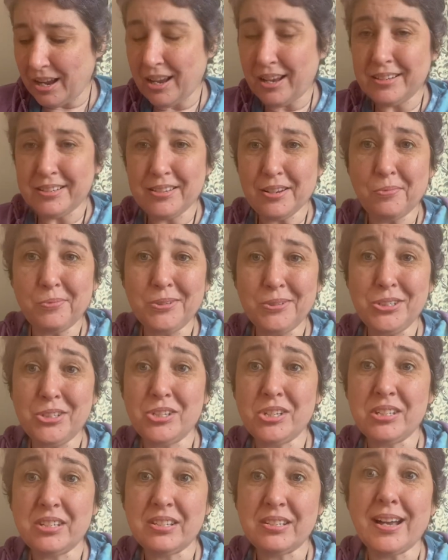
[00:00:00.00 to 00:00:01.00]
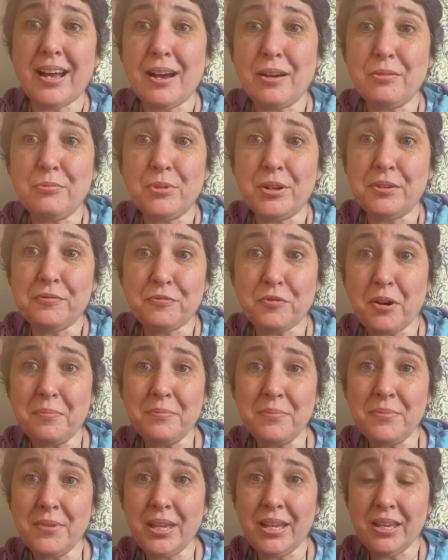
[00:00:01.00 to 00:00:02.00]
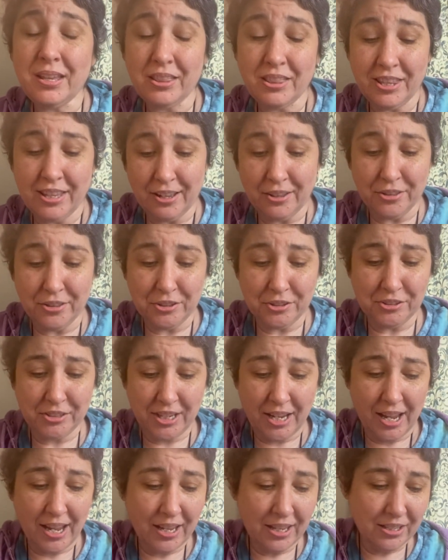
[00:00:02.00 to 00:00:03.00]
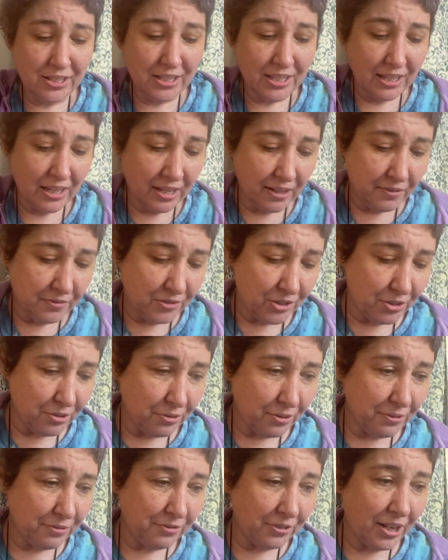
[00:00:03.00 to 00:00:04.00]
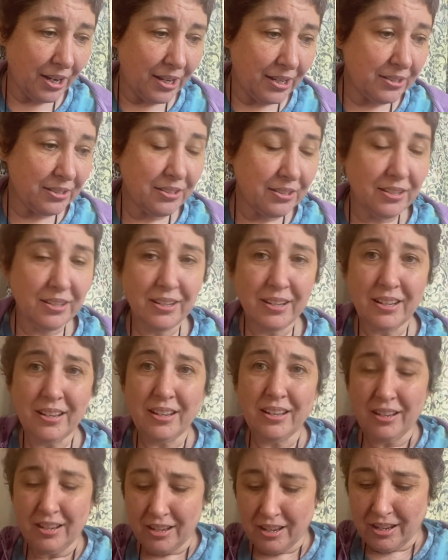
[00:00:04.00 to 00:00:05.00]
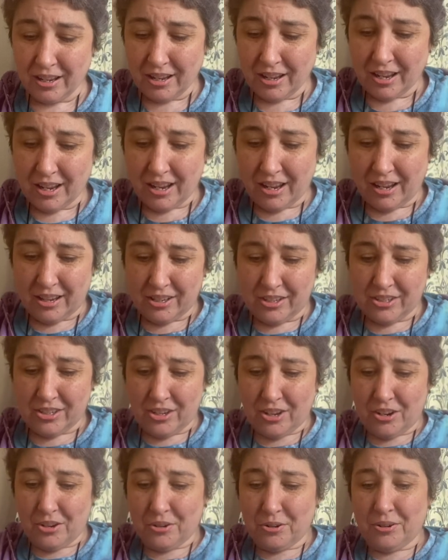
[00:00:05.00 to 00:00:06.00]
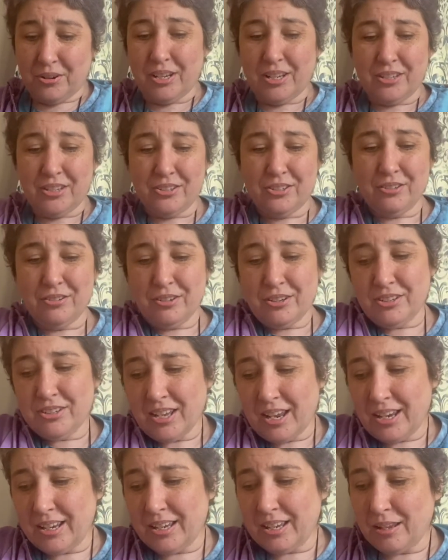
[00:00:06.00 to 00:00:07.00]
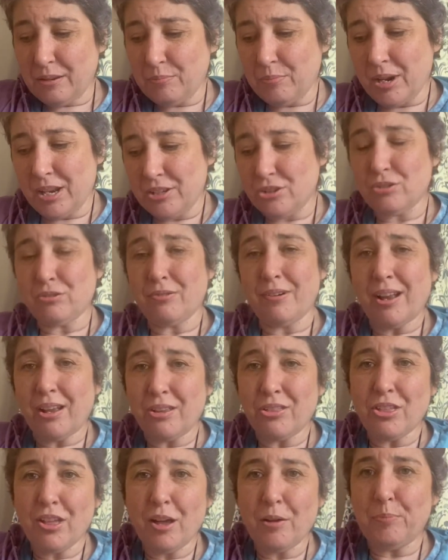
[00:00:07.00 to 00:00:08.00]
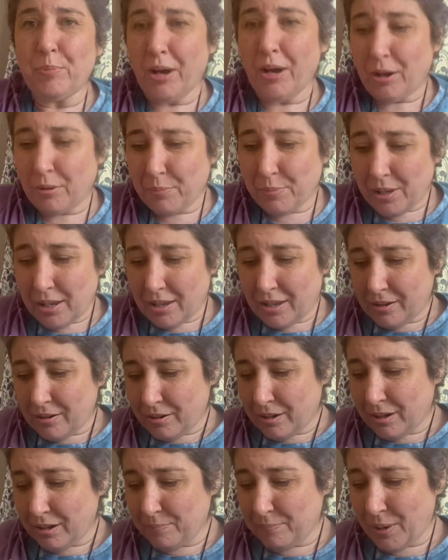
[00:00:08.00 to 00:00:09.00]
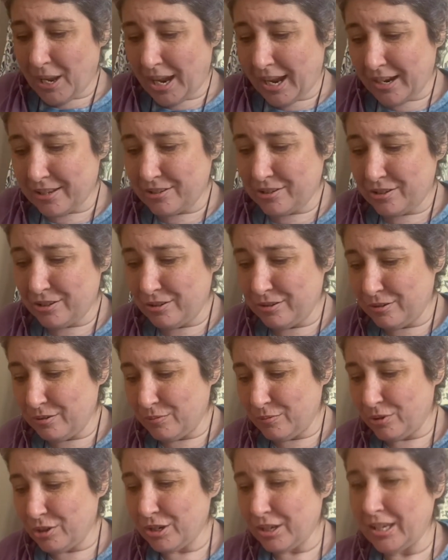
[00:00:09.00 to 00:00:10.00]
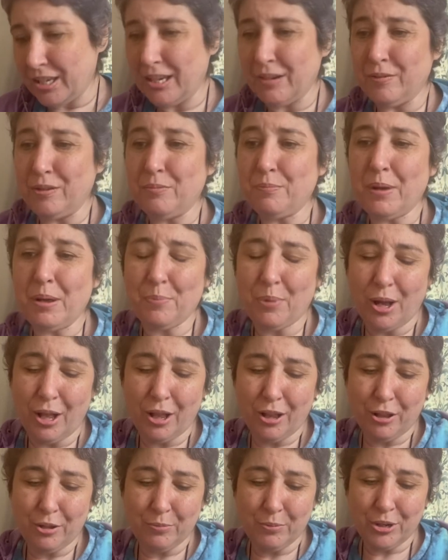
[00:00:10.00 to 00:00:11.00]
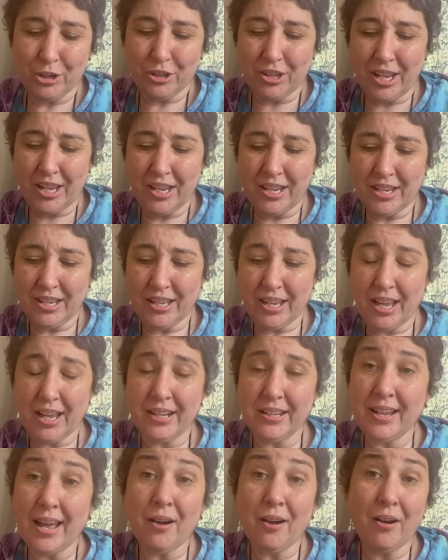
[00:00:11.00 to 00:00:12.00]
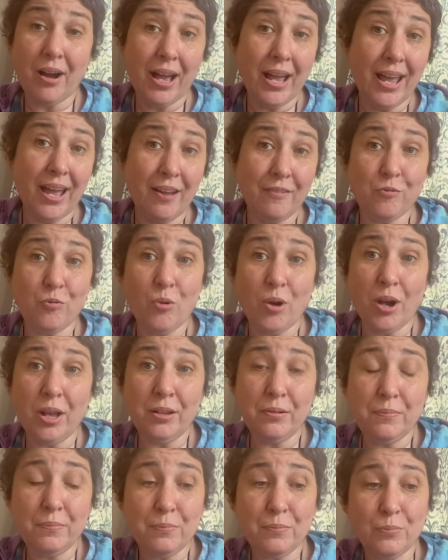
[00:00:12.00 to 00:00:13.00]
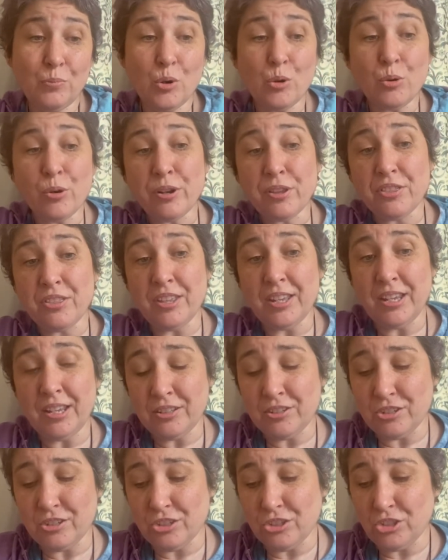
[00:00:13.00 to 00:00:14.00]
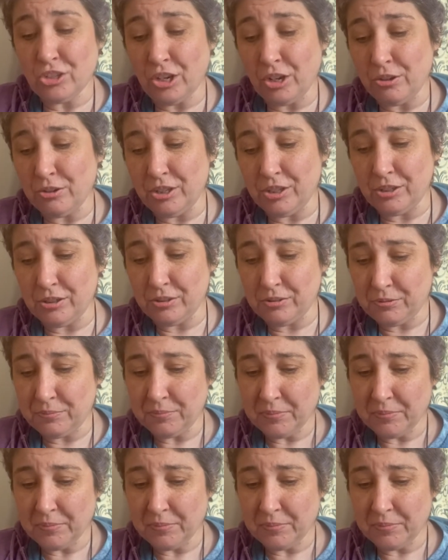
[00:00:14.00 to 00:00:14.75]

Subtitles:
someone just got one from me the other day to give to a friend. So as soon as I get my strength up, I'll be back to working with my polymer clay again. Now I have one more thing to show you